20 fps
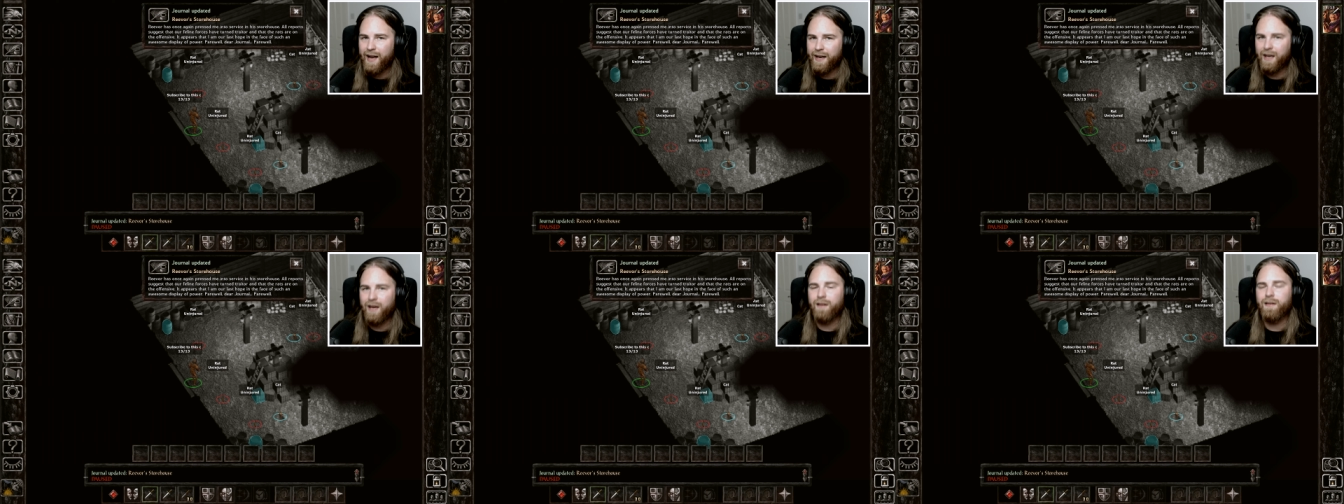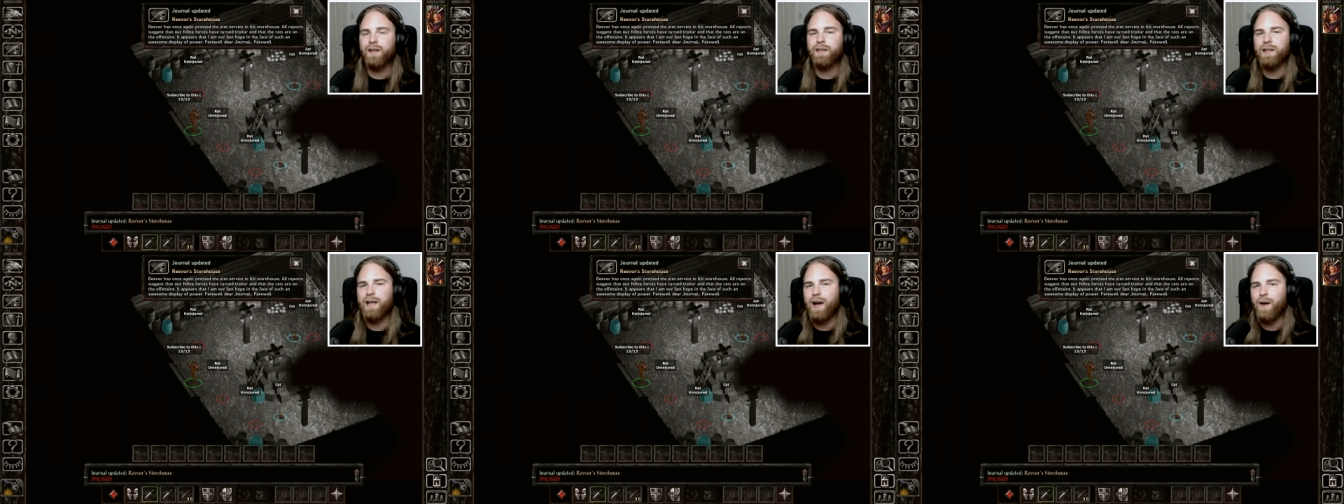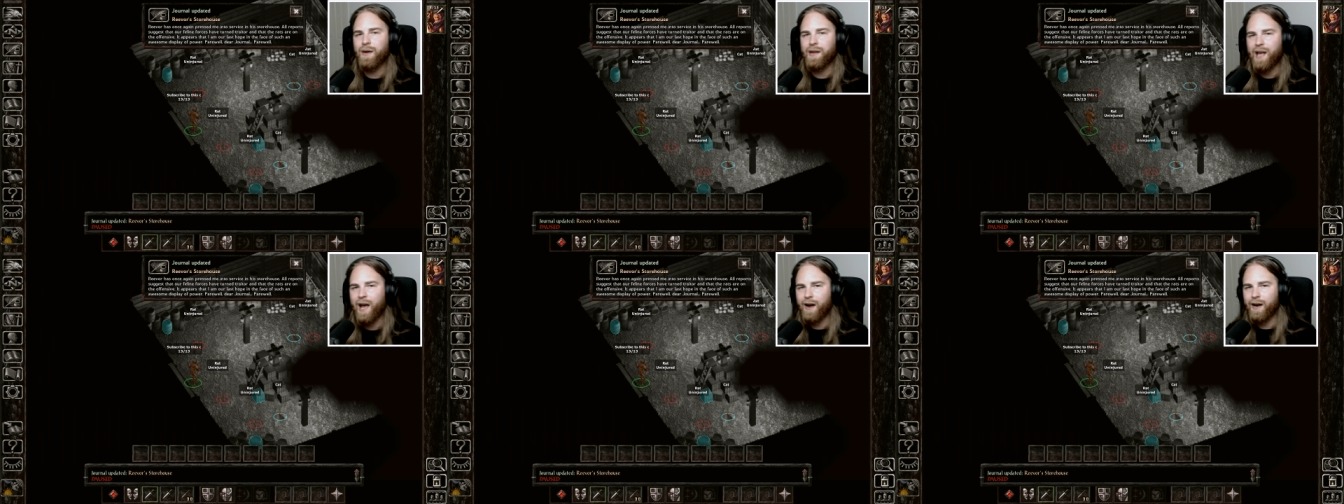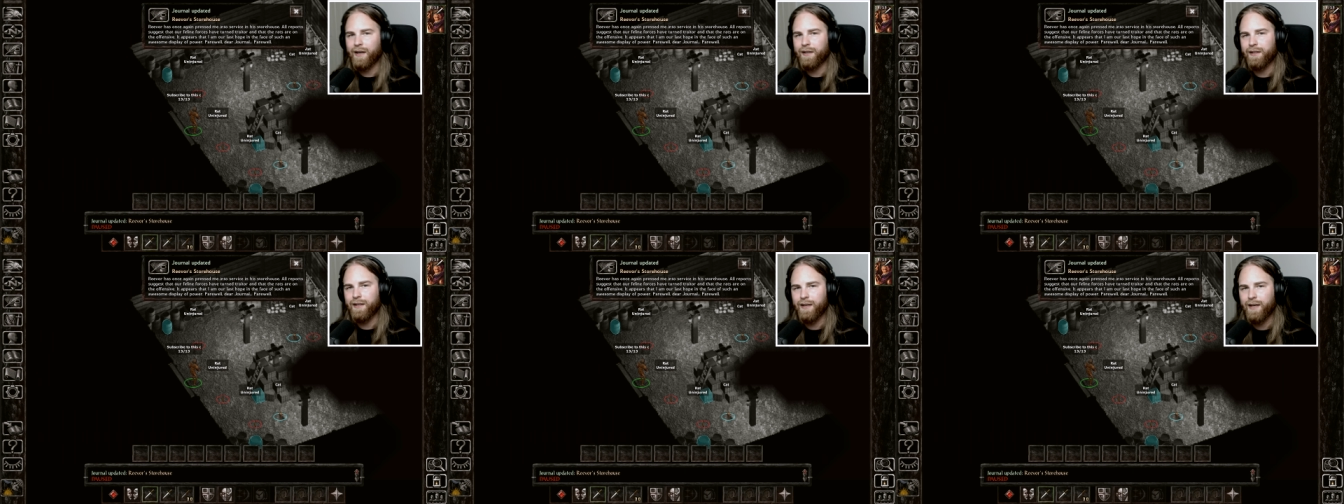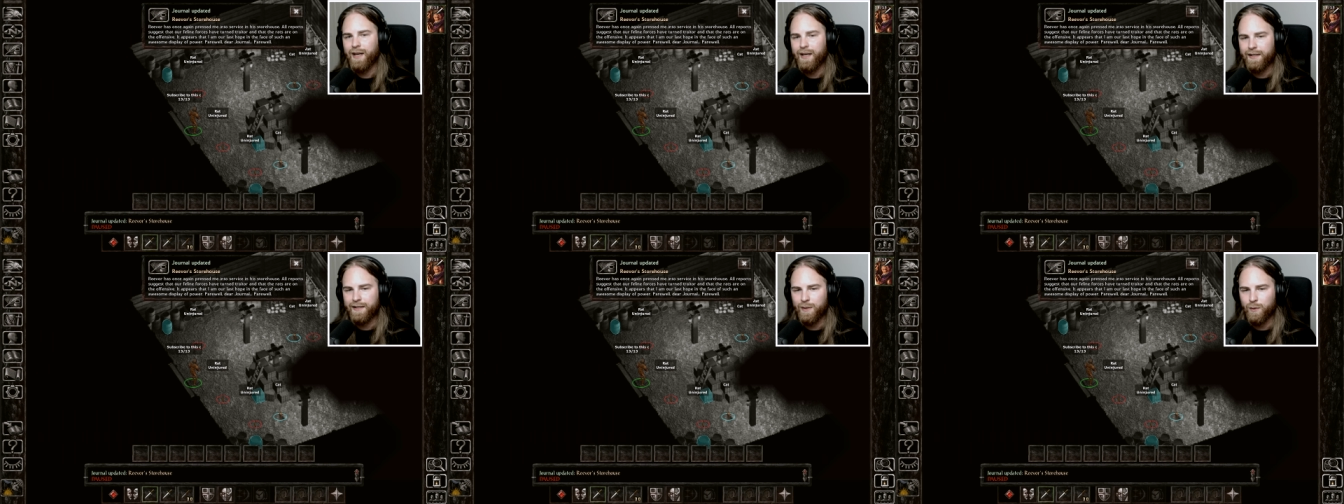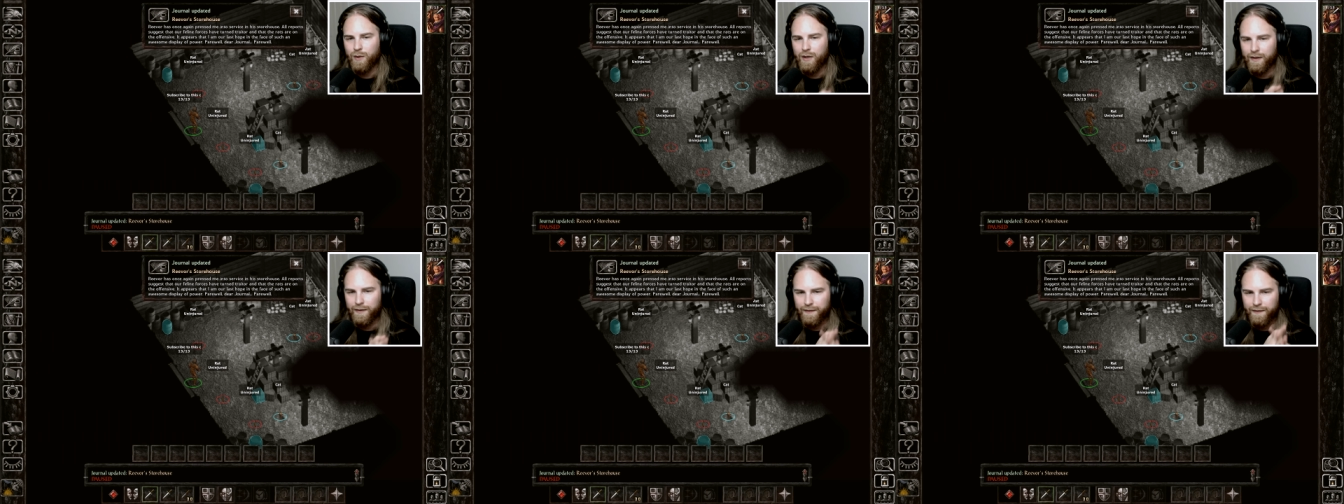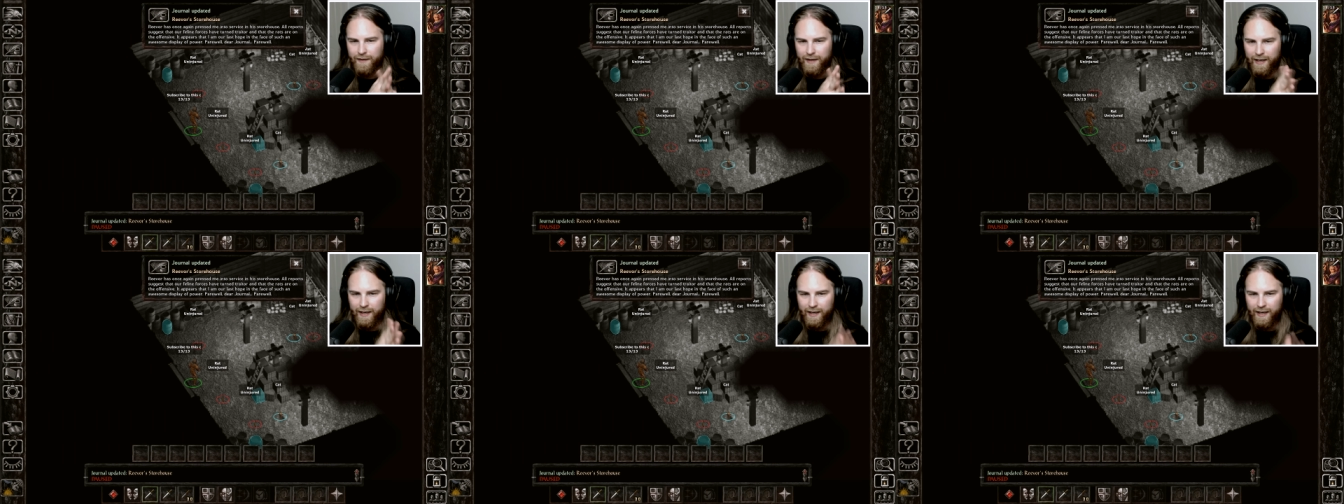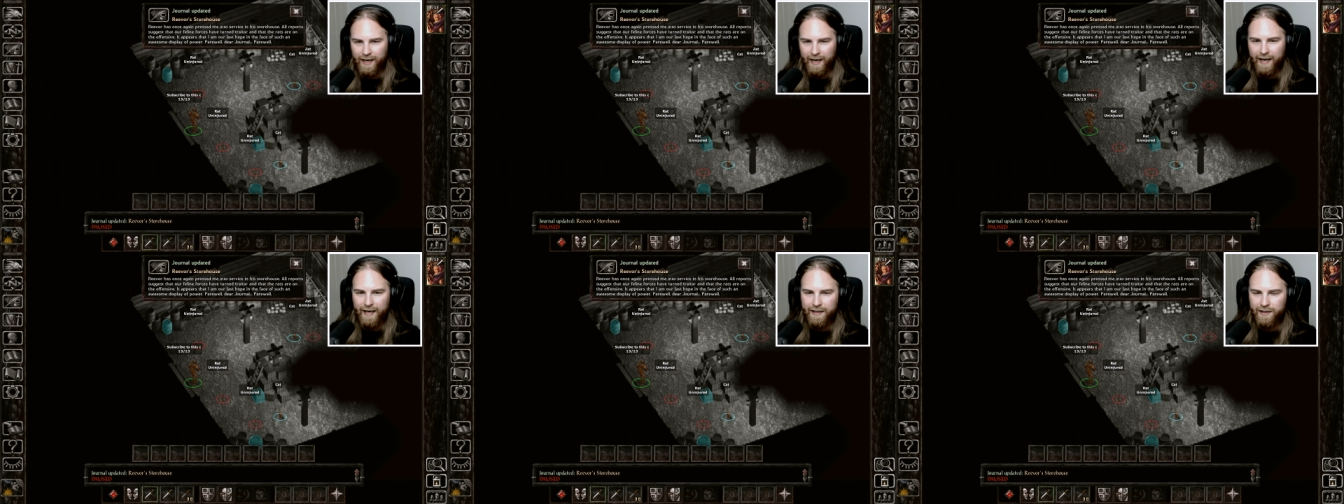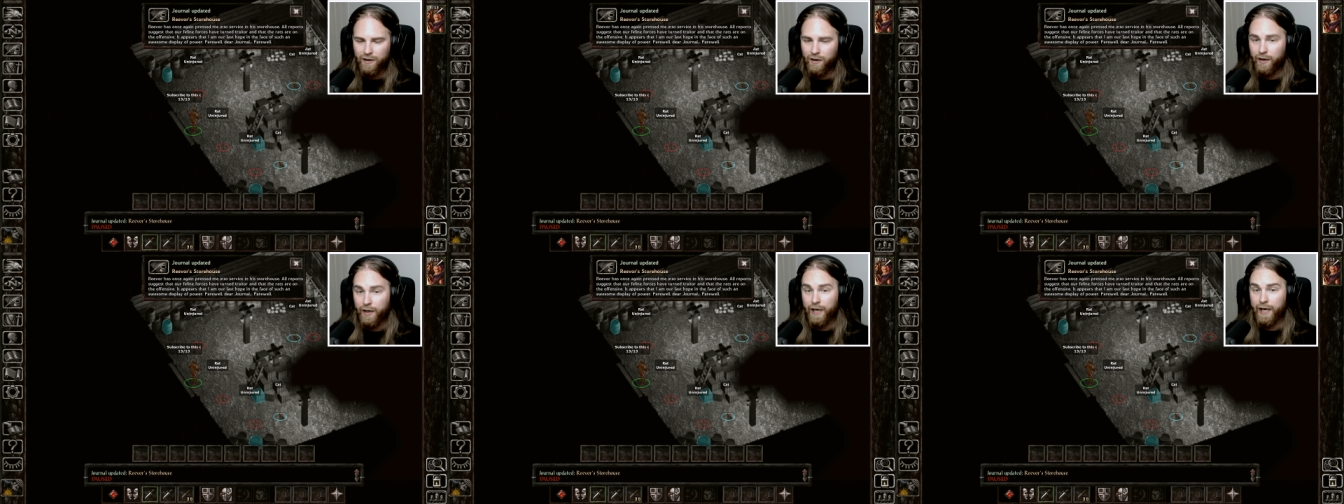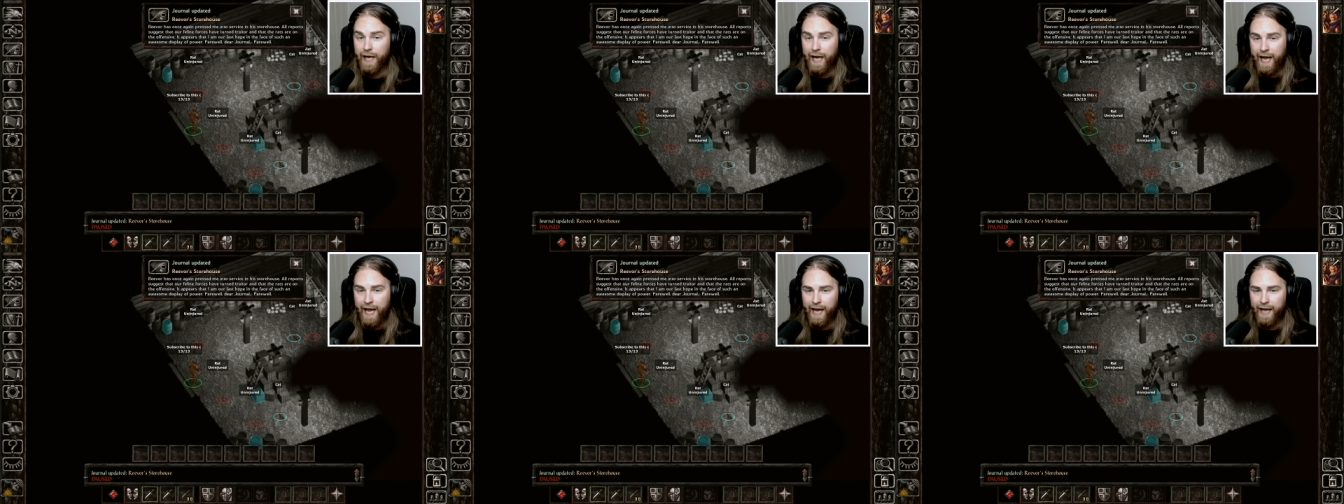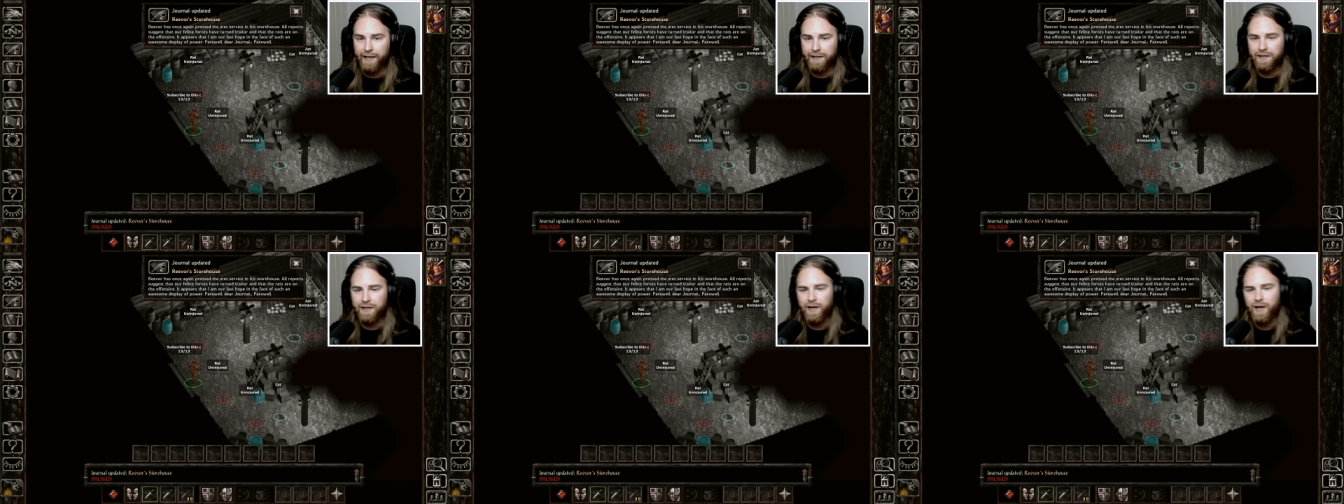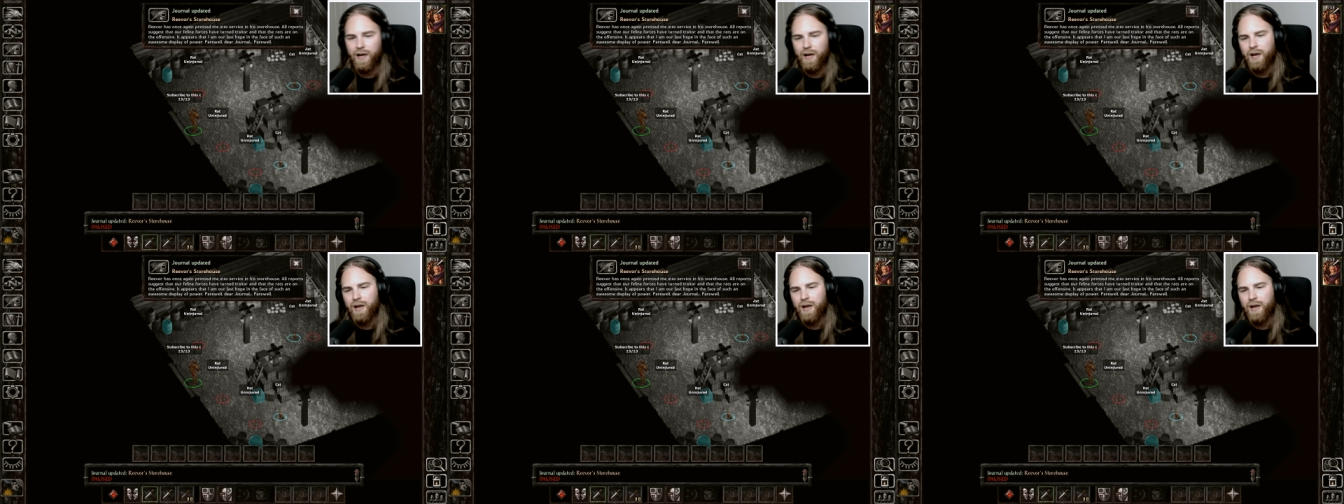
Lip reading: accurate our character is with his or her hits.